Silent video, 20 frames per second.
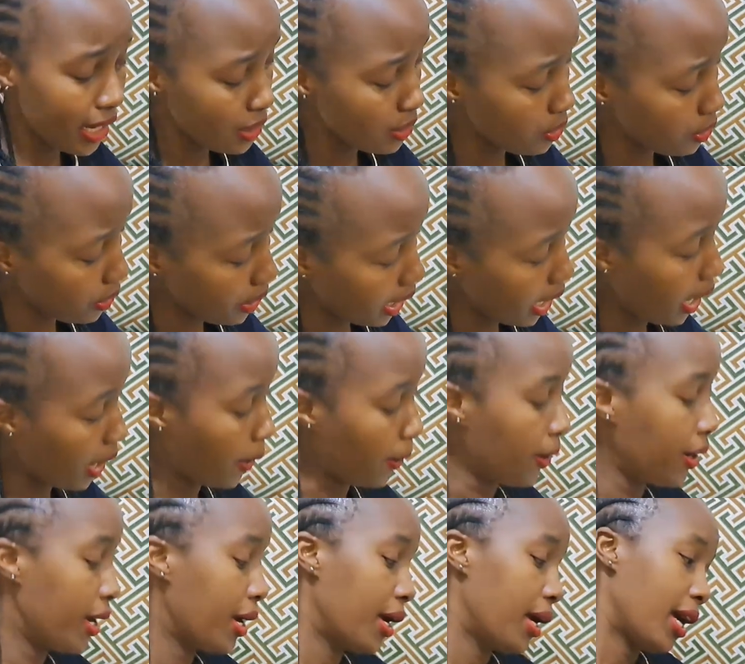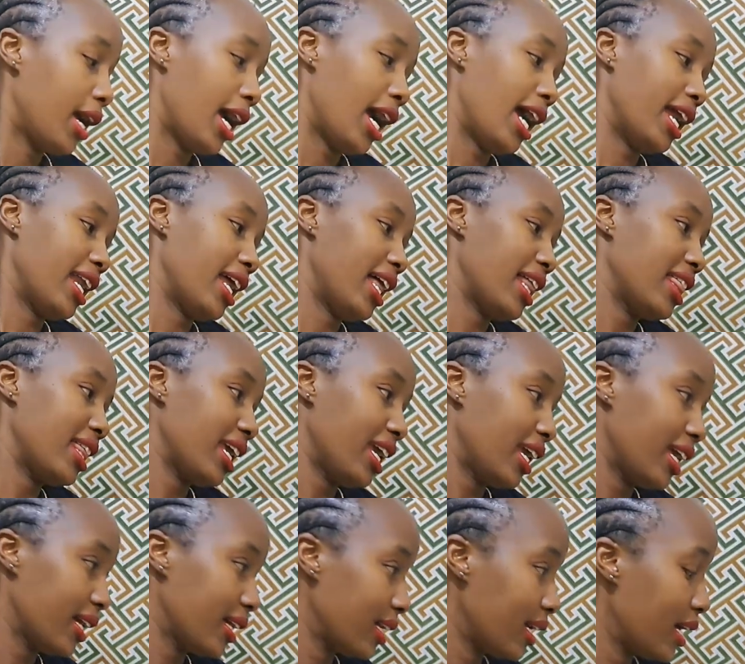So yeah, another
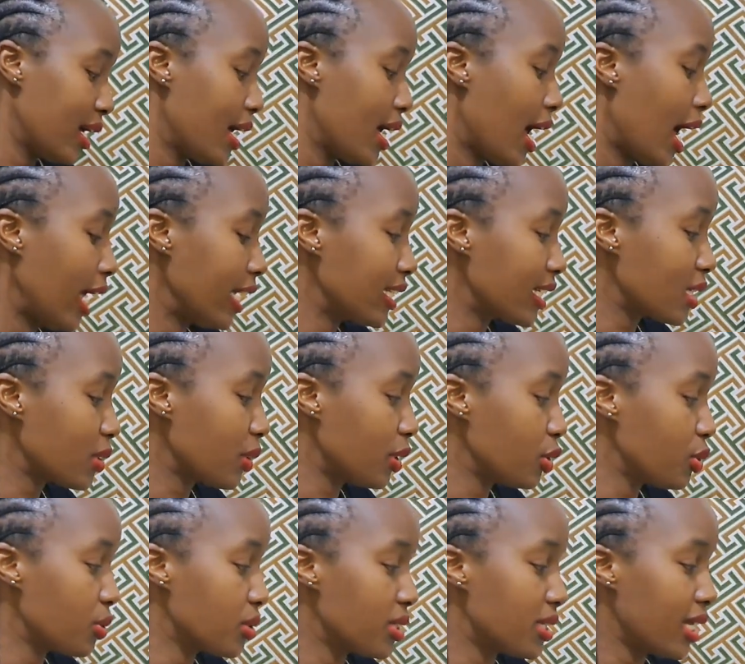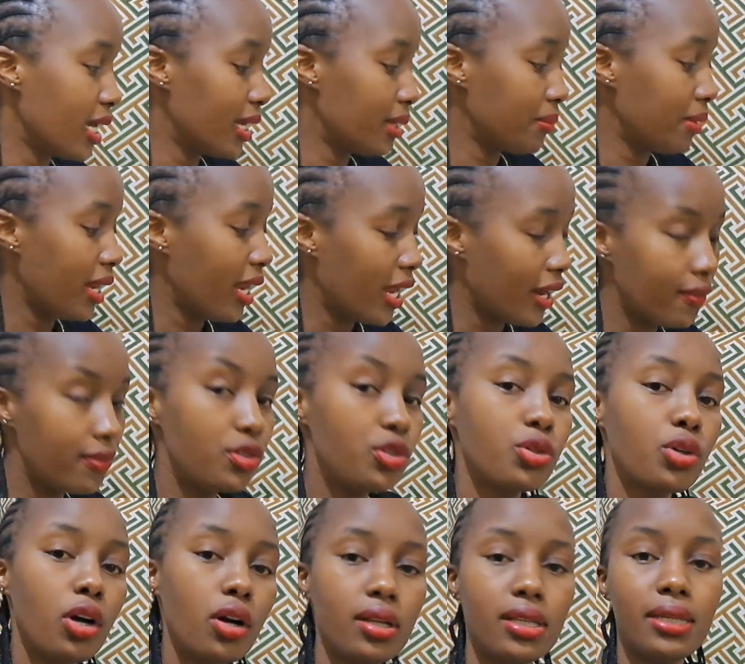thing, I just want to send my love to
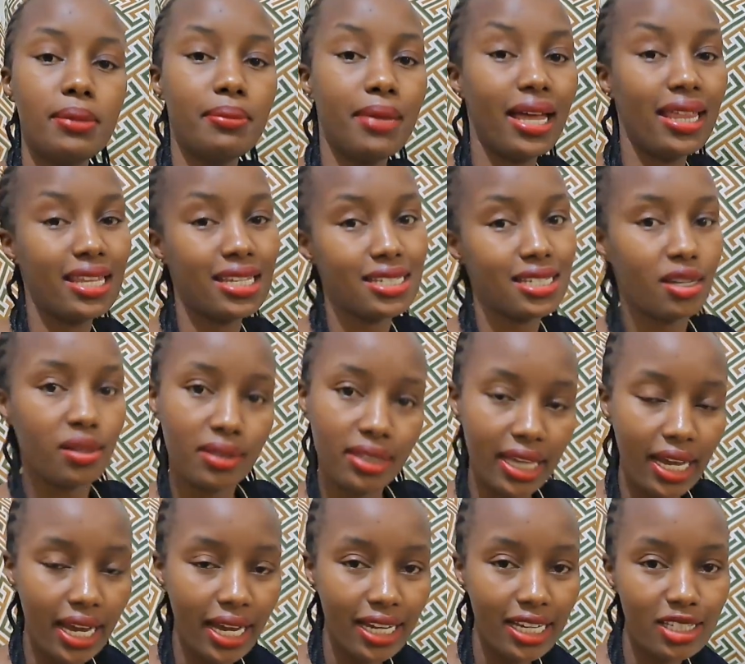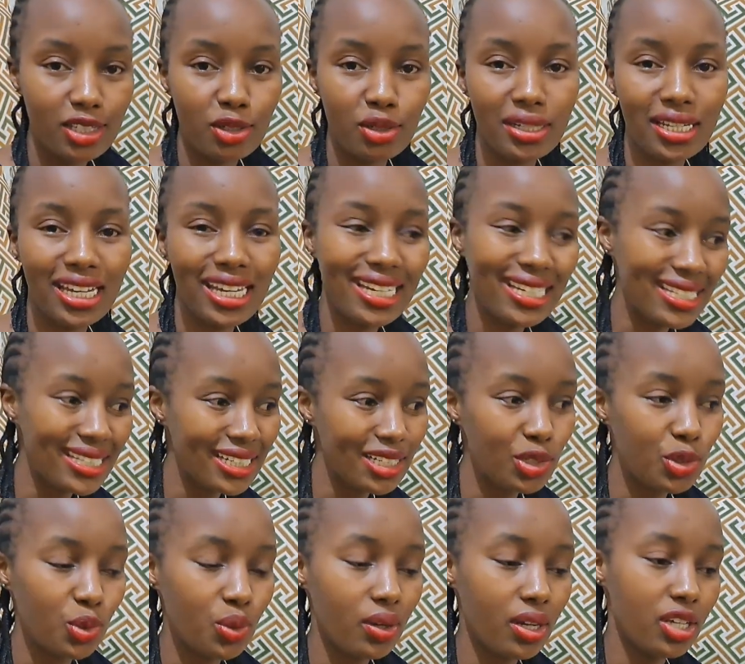all the mothers out there. It's not easy
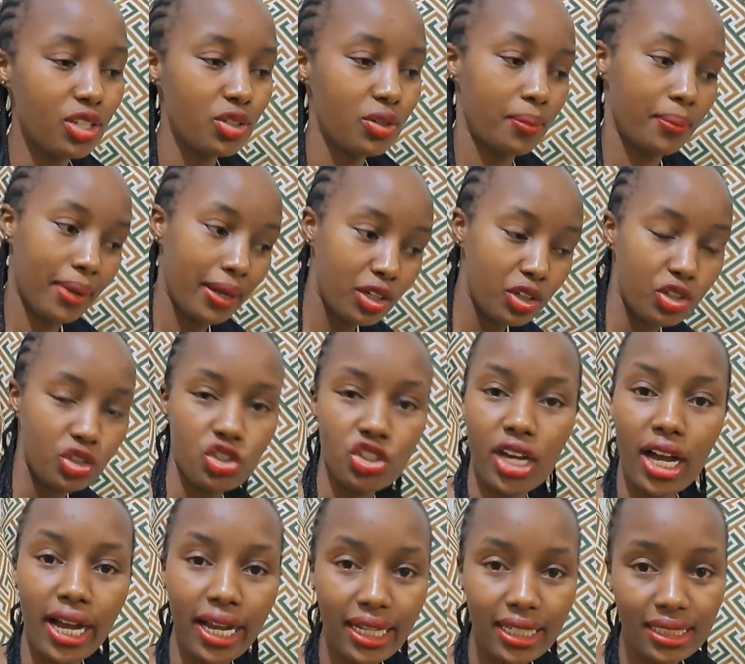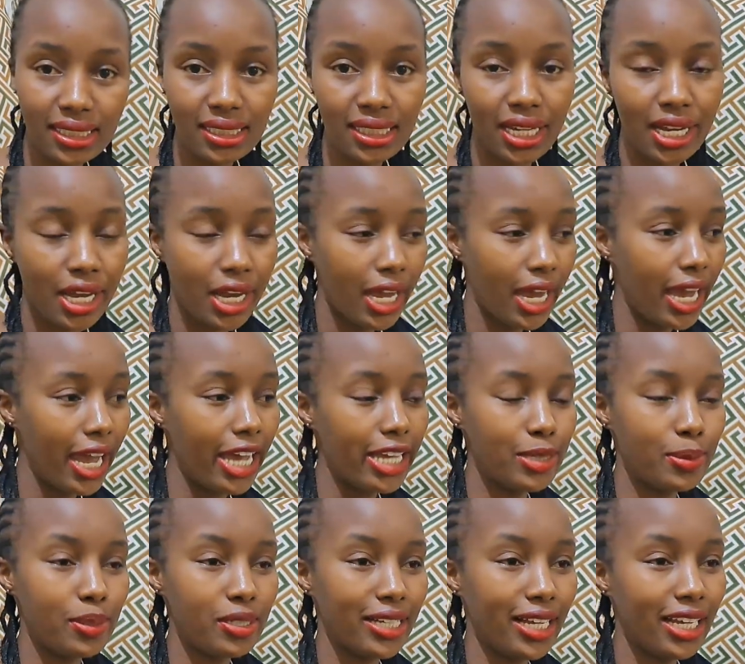to raise your child,
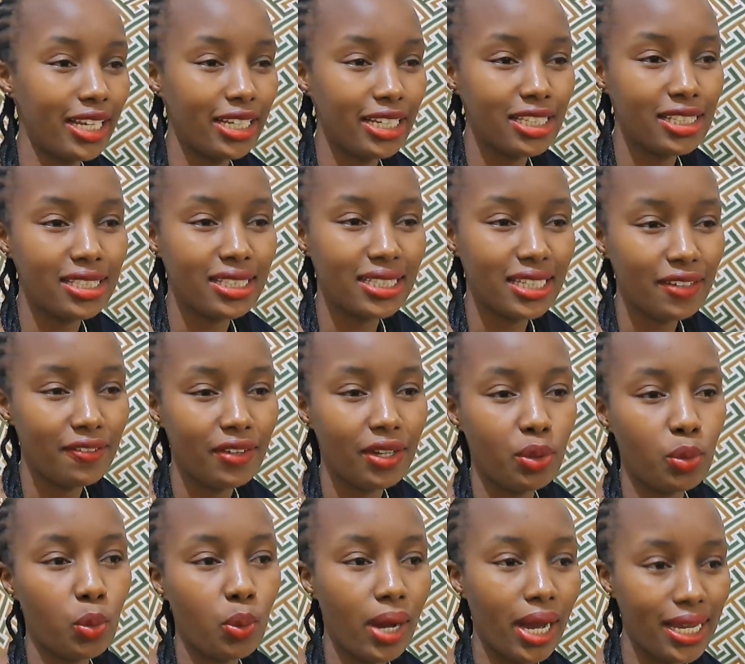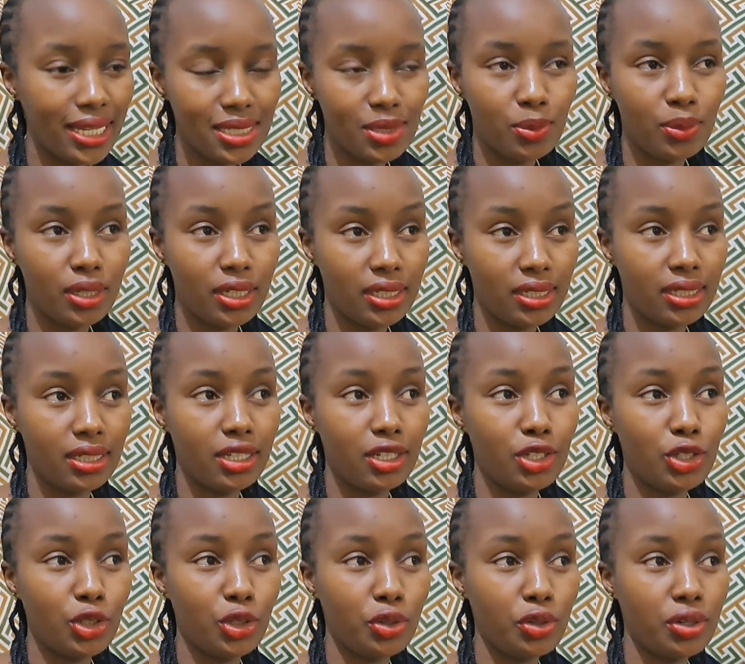especially it's even worse when
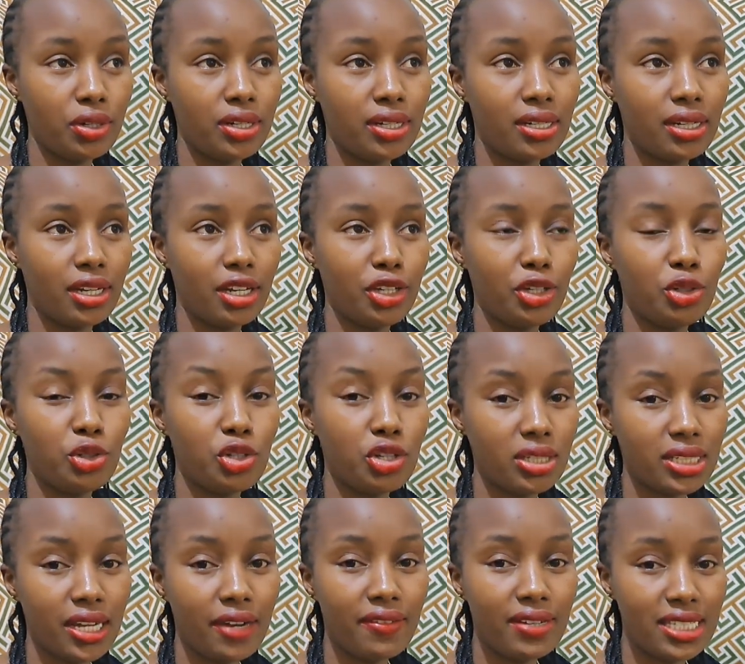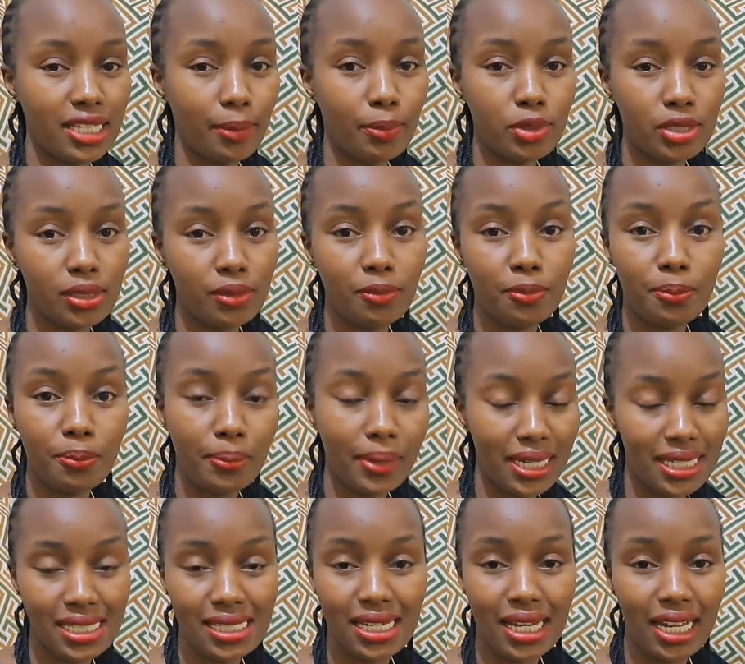you don't have a supportive
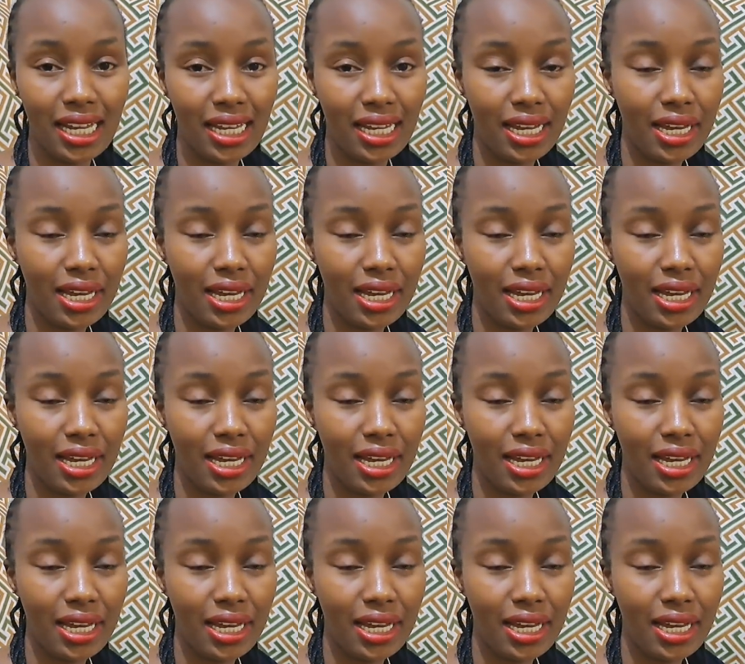partner.